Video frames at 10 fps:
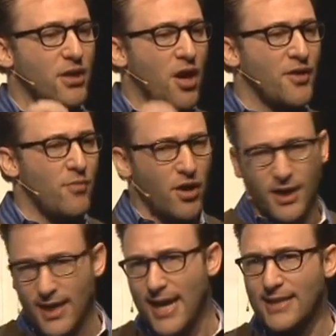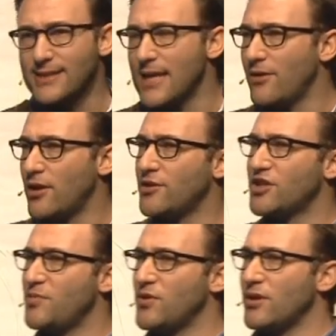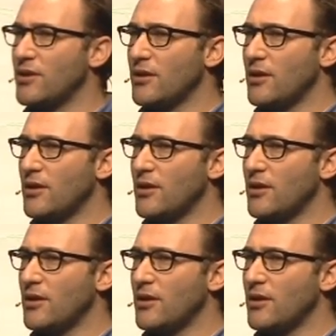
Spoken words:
on the market, hands down, undisputed.